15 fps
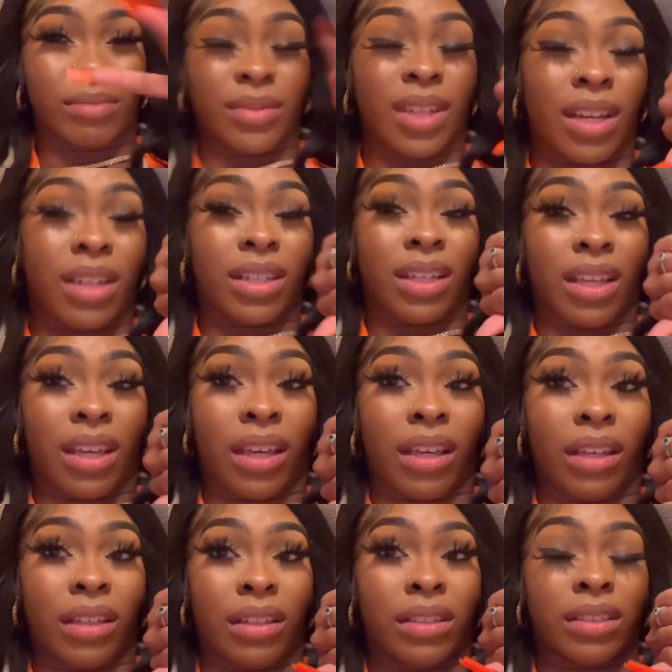I done
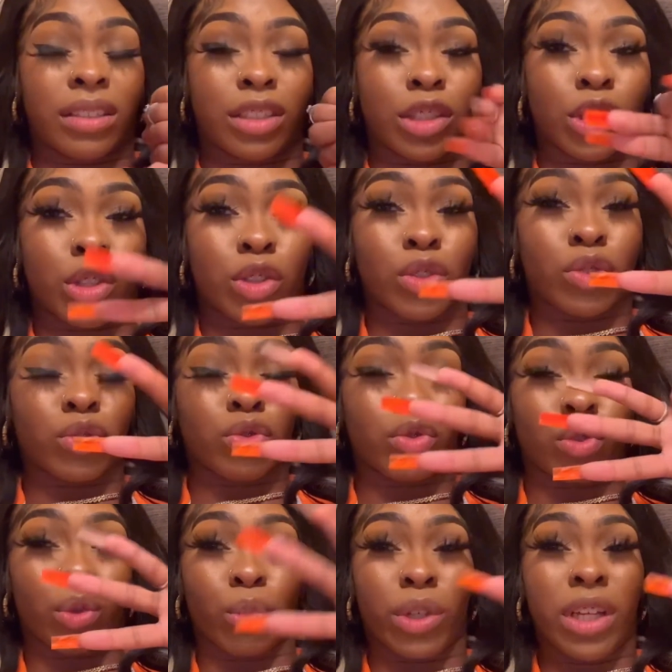had
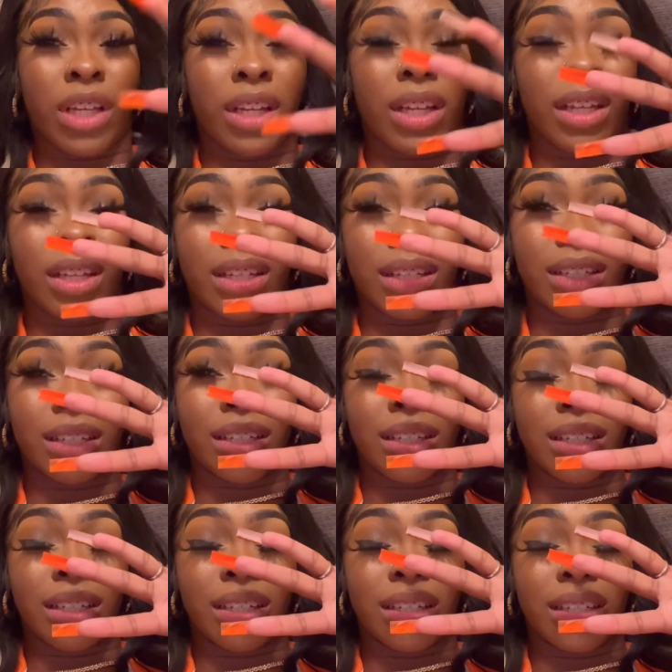three
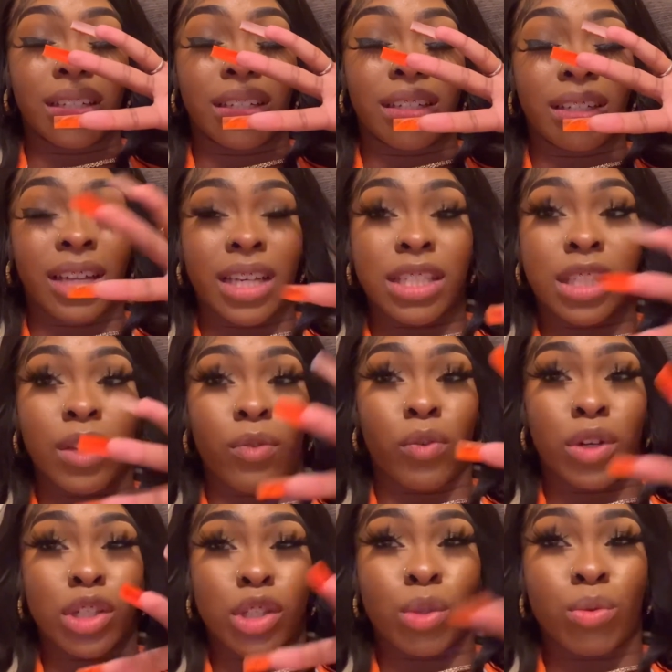nineteen
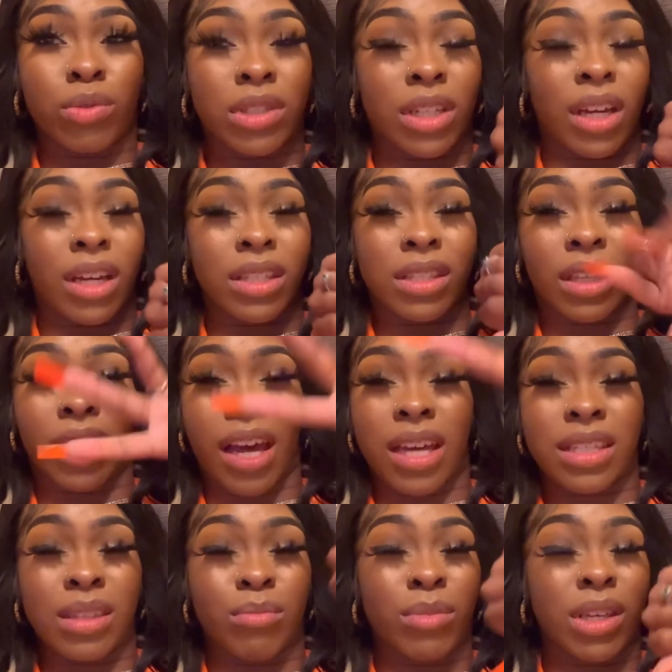forty-two shots of
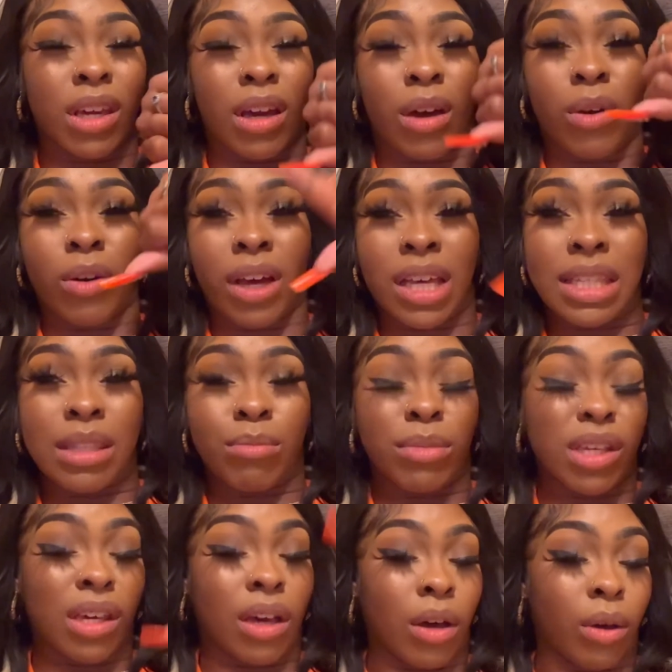Casamigo,
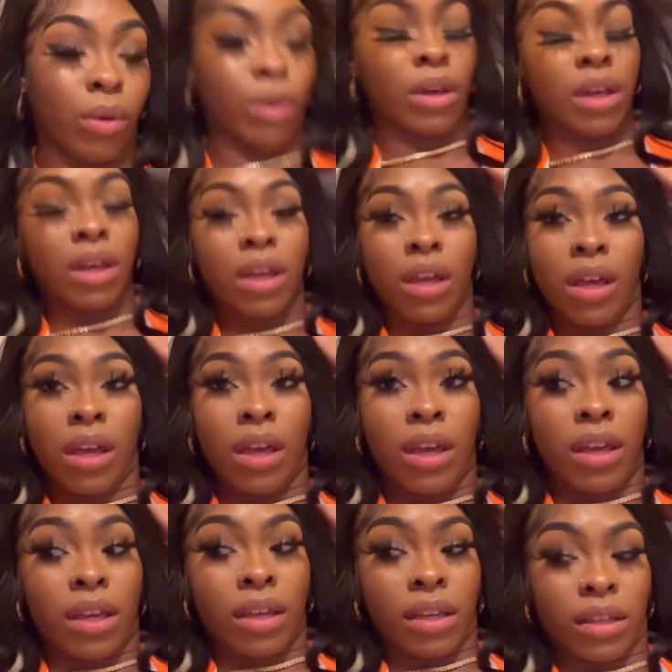Casamigo.
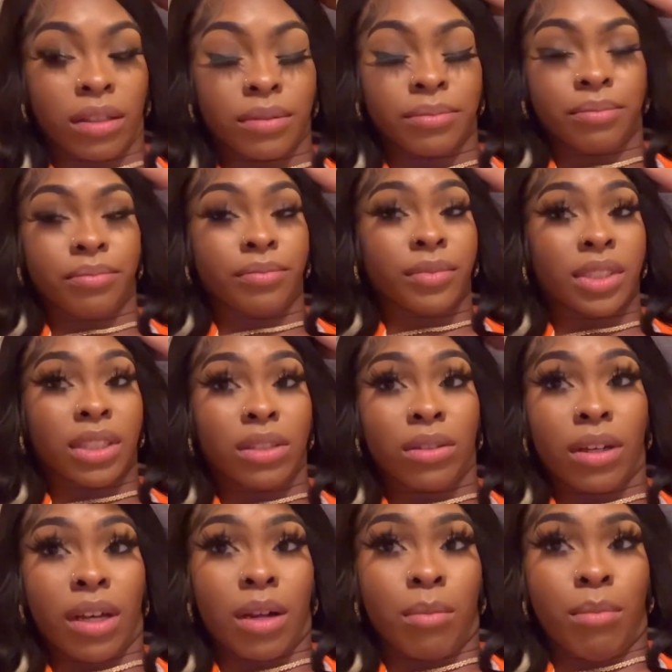Still
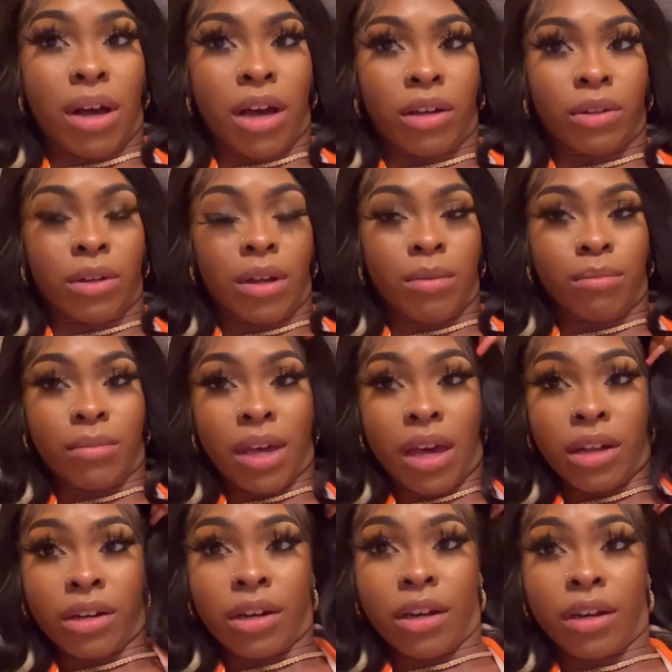got a bottle. I'm
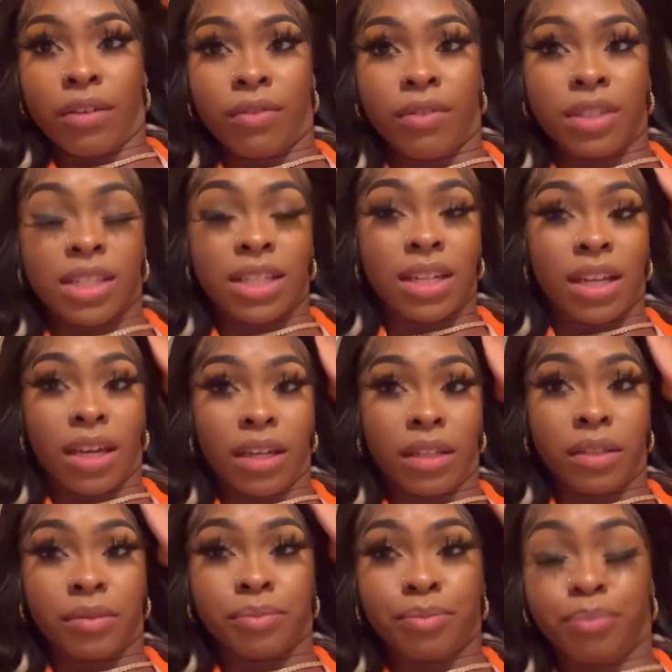out of there for
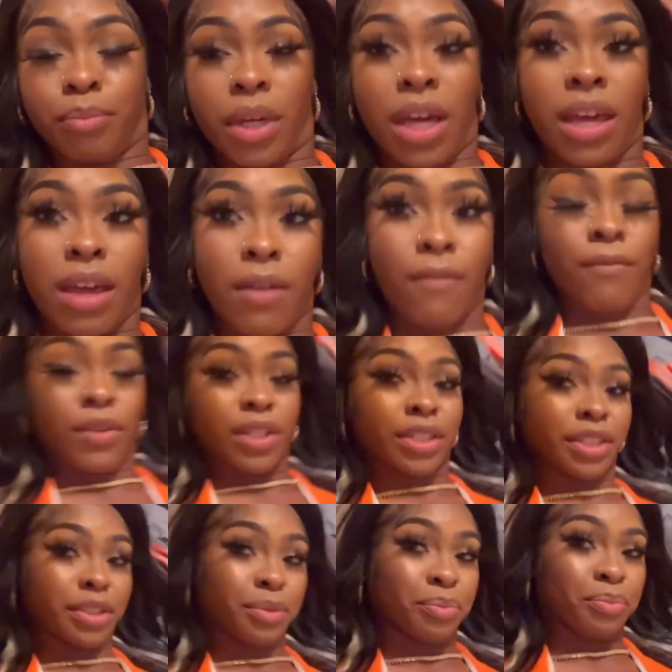tonight. But I have
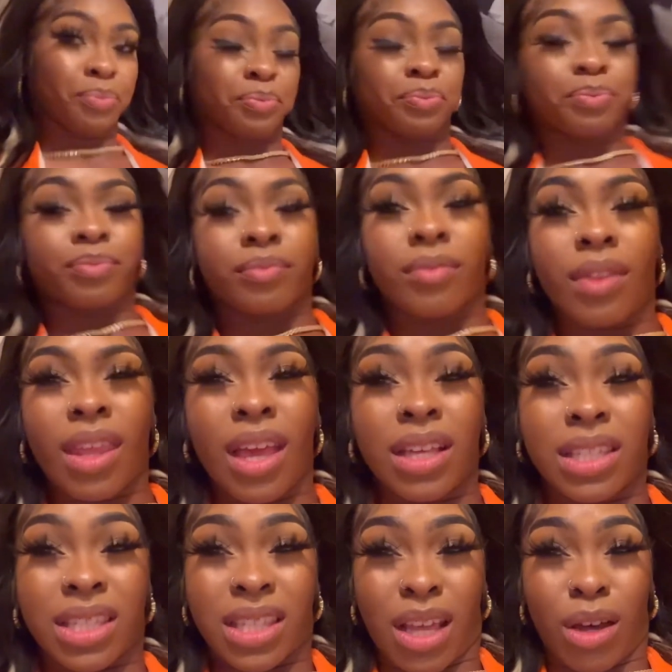fun.
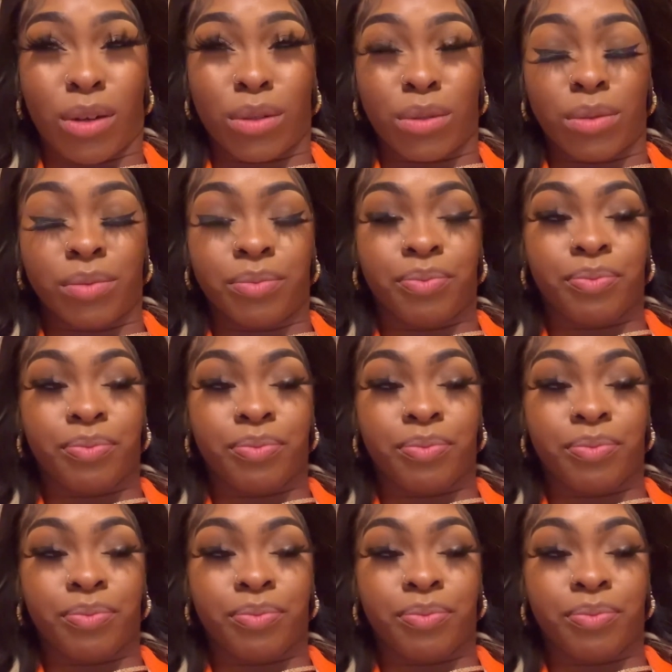So.